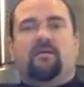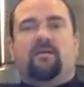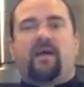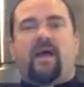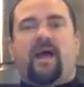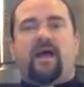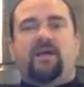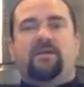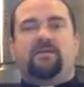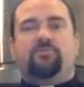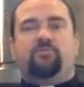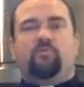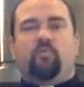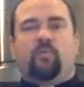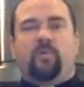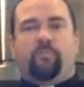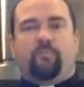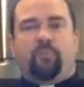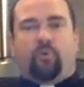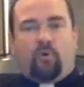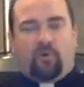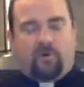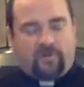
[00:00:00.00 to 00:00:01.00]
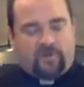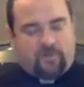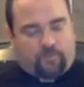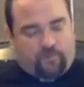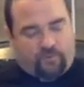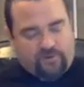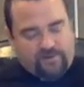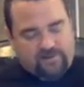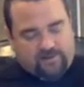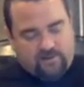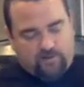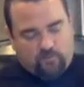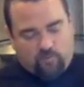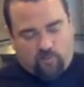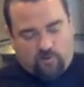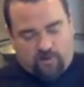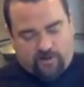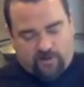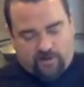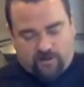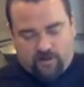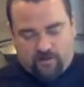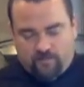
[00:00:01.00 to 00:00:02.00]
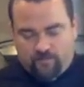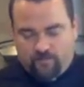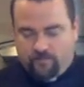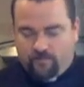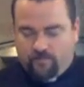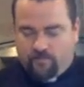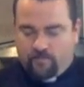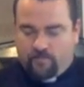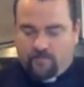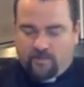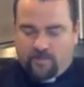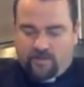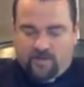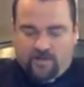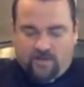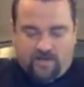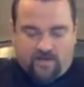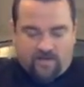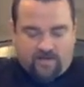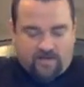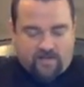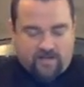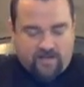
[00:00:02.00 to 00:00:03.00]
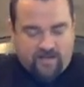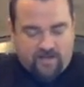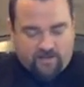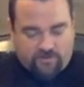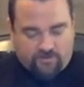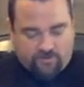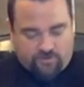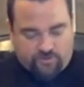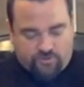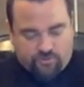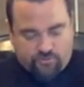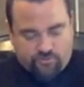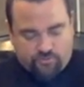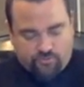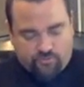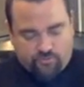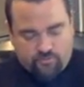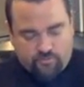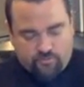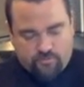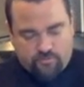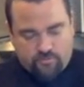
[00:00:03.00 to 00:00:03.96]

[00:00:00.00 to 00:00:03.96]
And we pour the boiling water into